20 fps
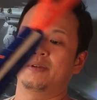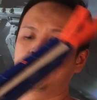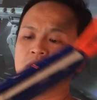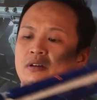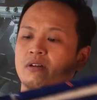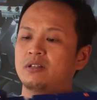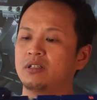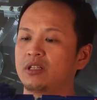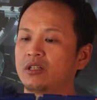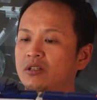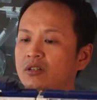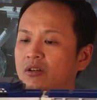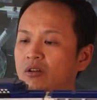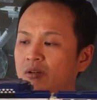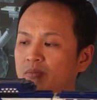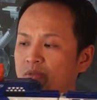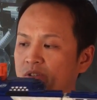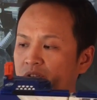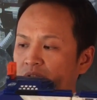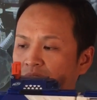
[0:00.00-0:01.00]
because in
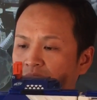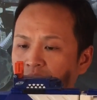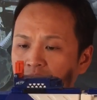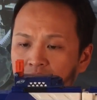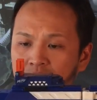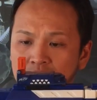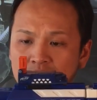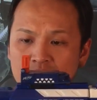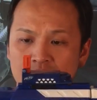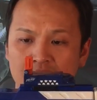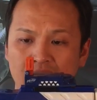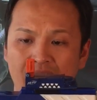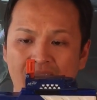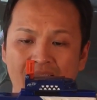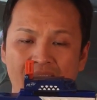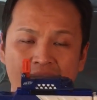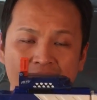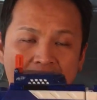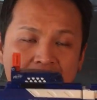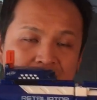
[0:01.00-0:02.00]
terms of looks
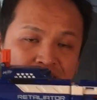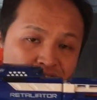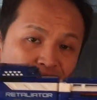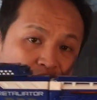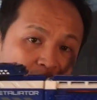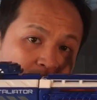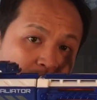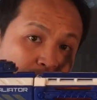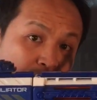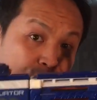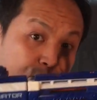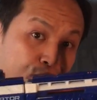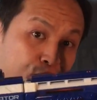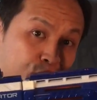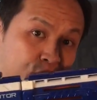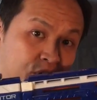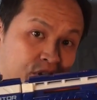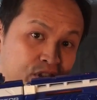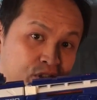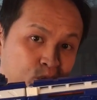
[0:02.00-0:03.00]
I actually
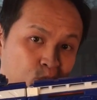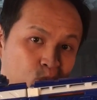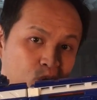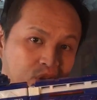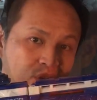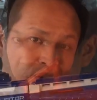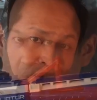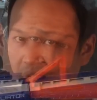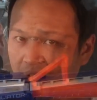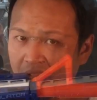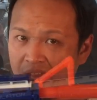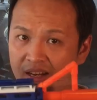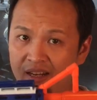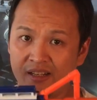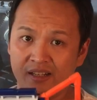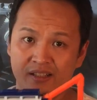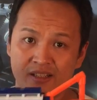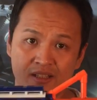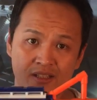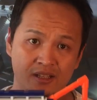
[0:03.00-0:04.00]
prefer this one.
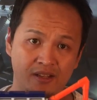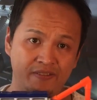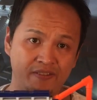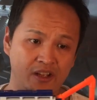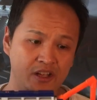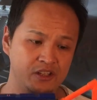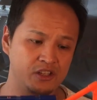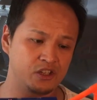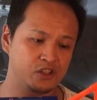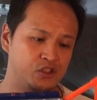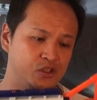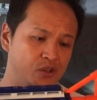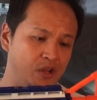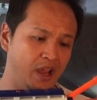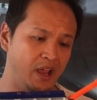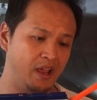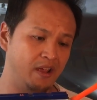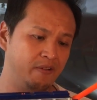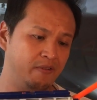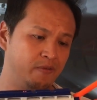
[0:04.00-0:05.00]
Another disadvantage you
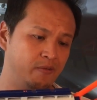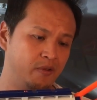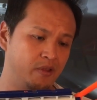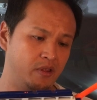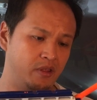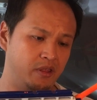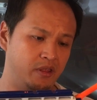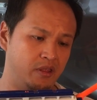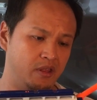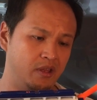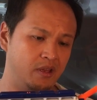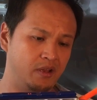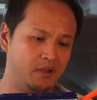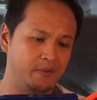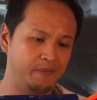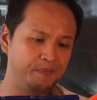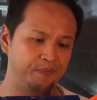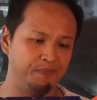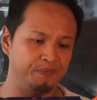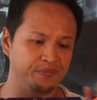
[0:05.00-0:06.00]
have with
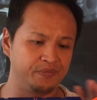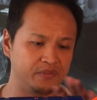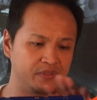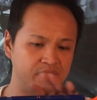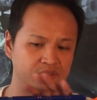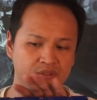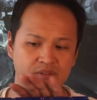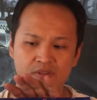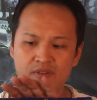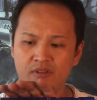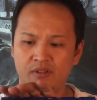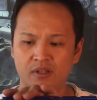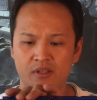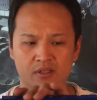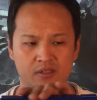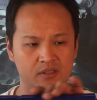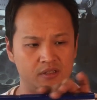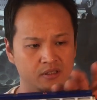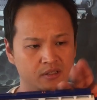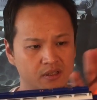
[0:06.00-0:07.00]

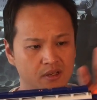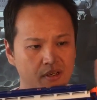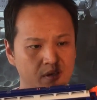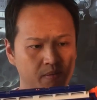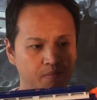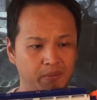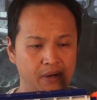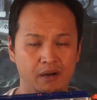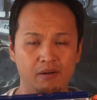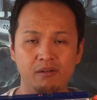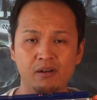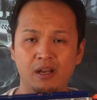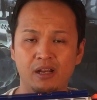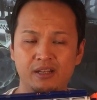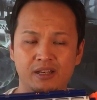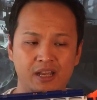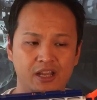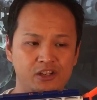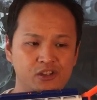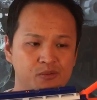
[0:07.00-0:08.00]
this barrel
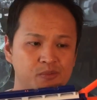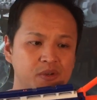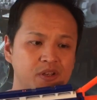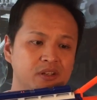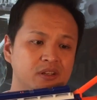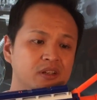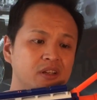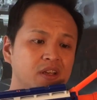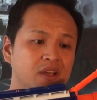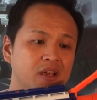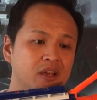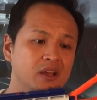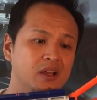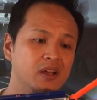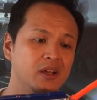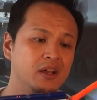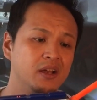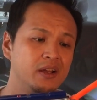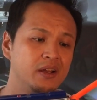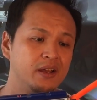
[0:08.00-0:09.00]
attachment
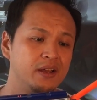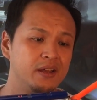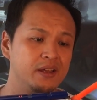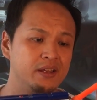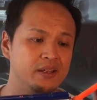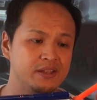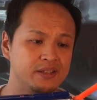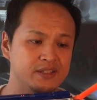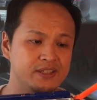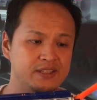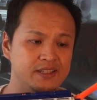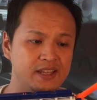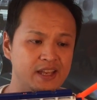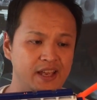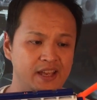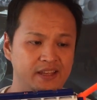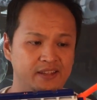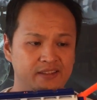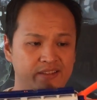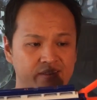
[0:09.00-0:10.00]
is
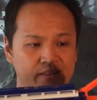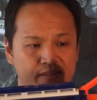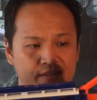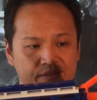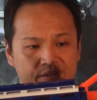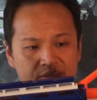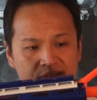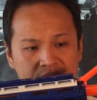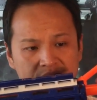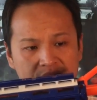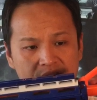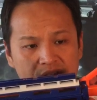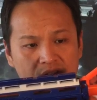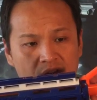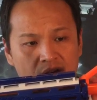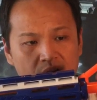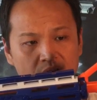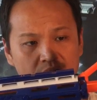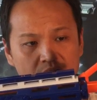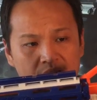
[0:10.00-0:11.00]
that
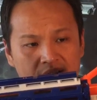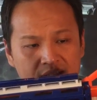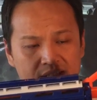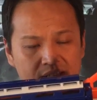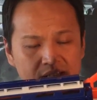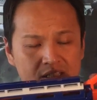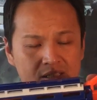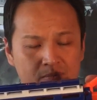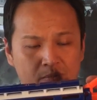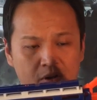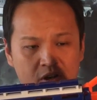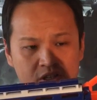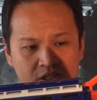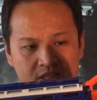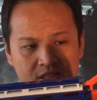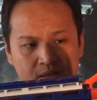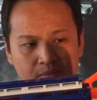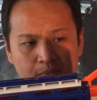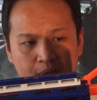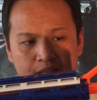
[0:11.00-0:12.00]
like these
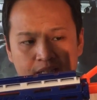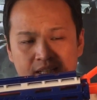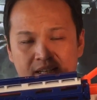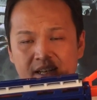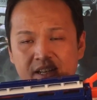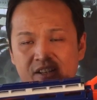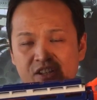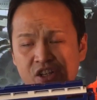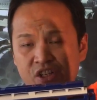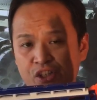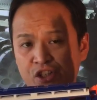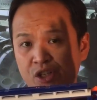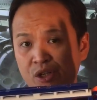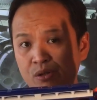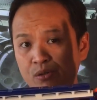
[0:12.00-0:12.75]
parts are basically just